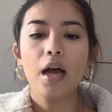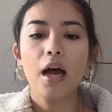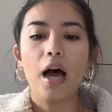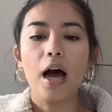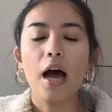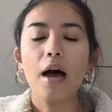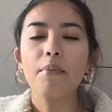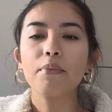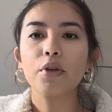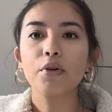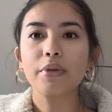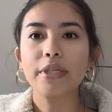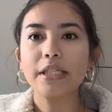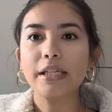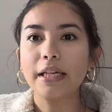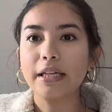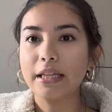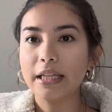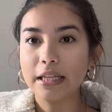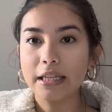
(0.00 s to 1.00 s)
The reason
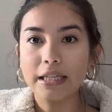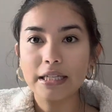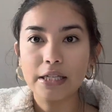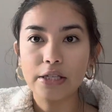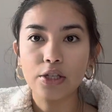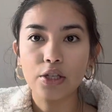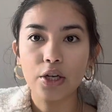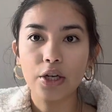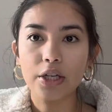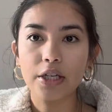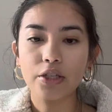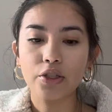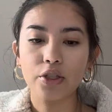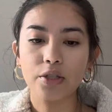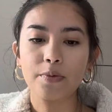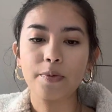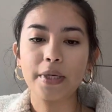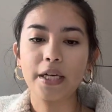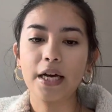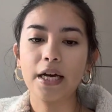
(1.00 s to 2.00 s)
I think this is good is just
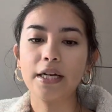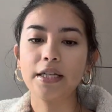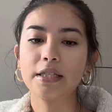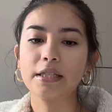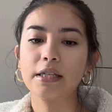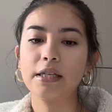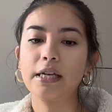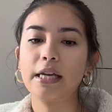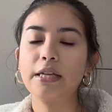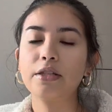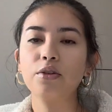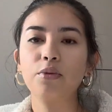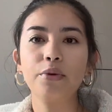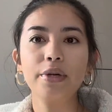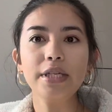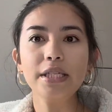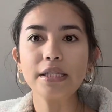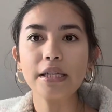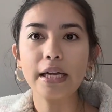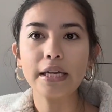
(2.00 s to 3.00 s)
because it's
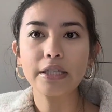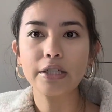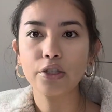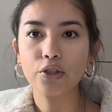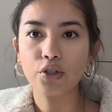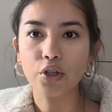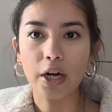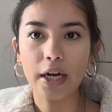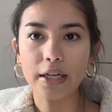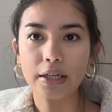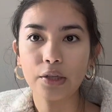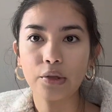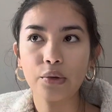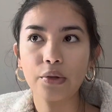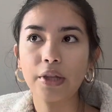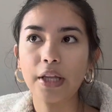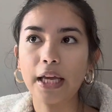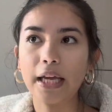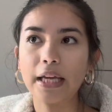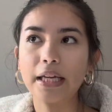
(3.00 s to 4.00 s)
always nice to try new
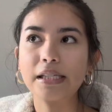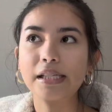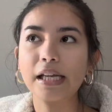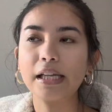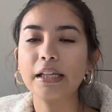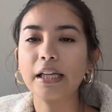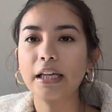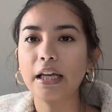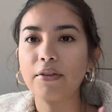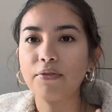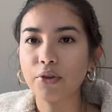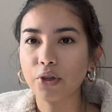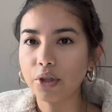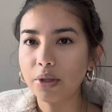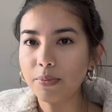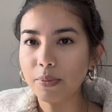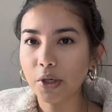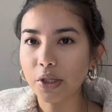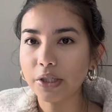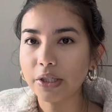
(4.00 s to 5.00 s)
things. And like, if you're the
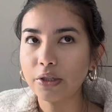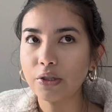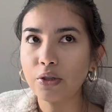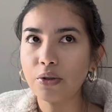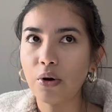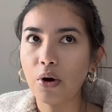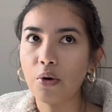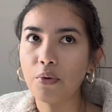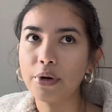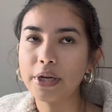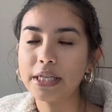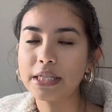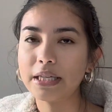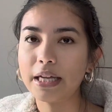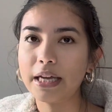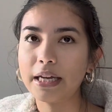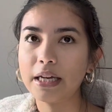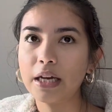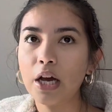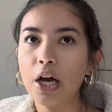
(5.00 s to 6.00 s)
person who always
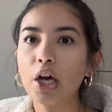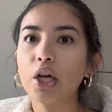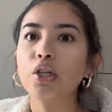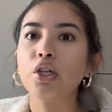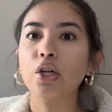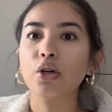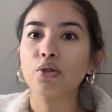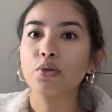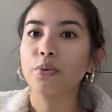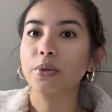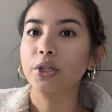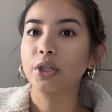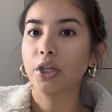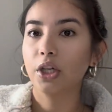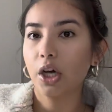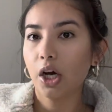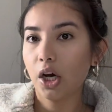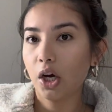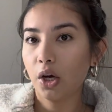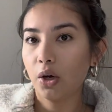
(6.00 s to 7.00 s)
like knows where to
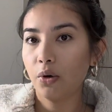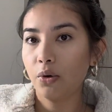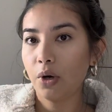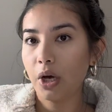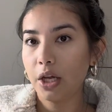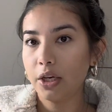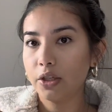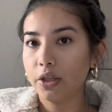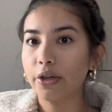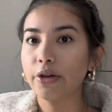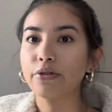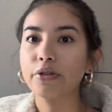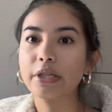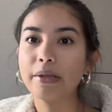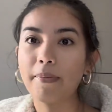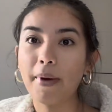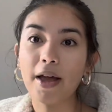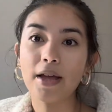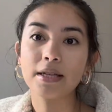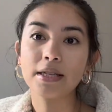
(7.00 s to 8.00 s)
go, knows the
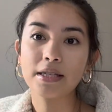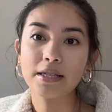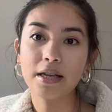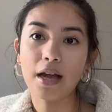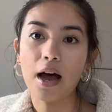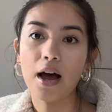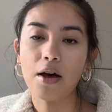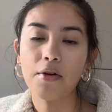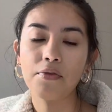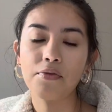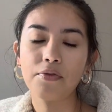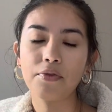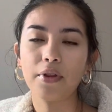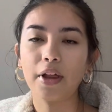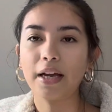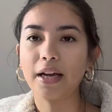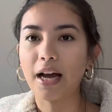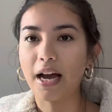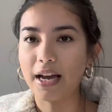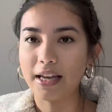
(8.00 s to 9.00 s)
best stuff,
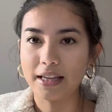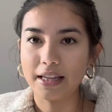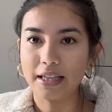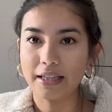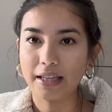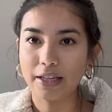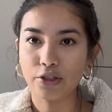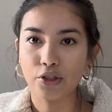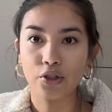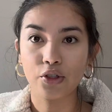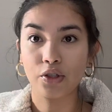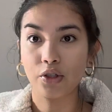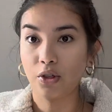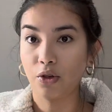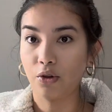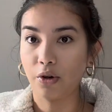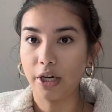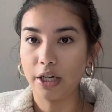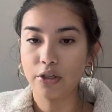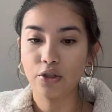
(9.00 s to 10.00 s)
like I think that's just a
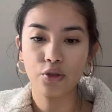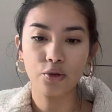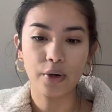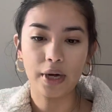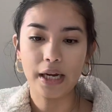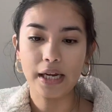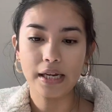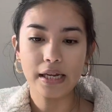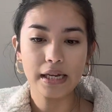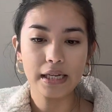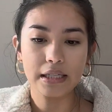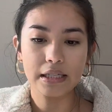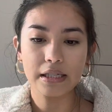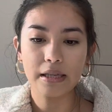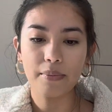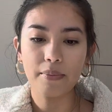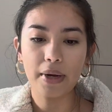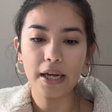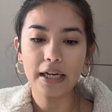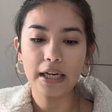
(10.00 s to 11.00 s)
great trait in
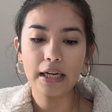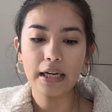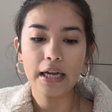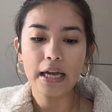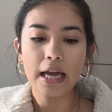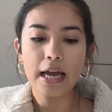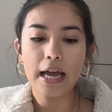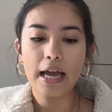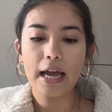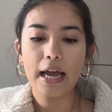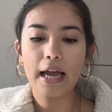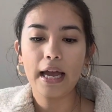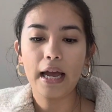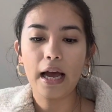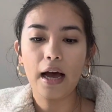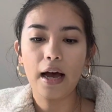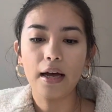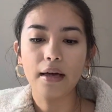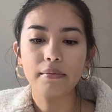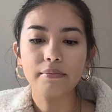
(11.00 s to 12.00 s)
somebody.
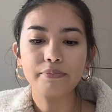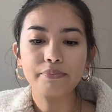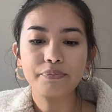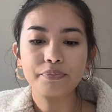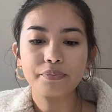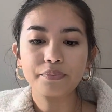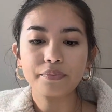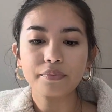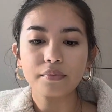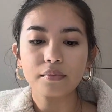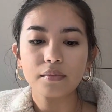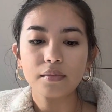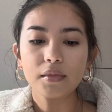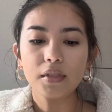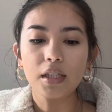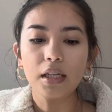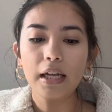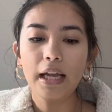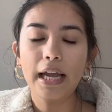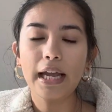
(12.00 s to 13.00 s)

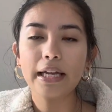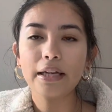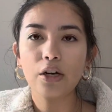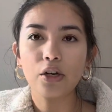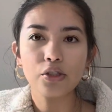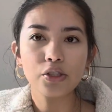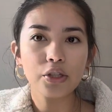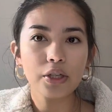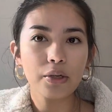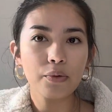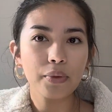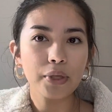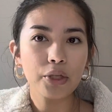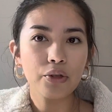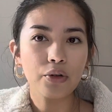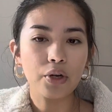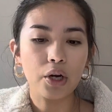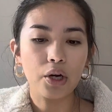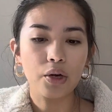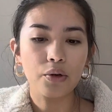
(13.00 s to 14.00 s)
And also like when you
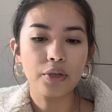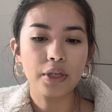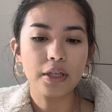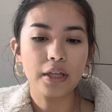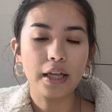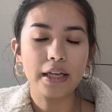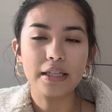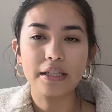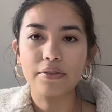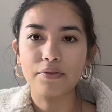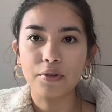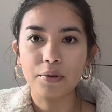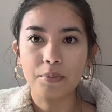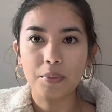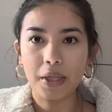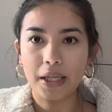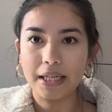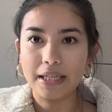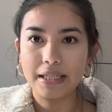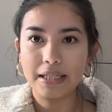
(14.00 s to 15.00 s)
go to like different
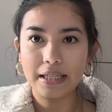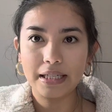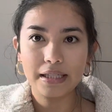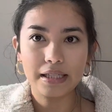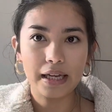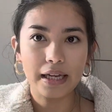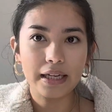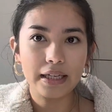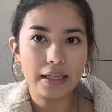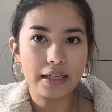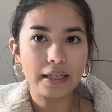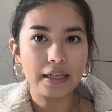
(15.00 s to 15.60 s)
places, like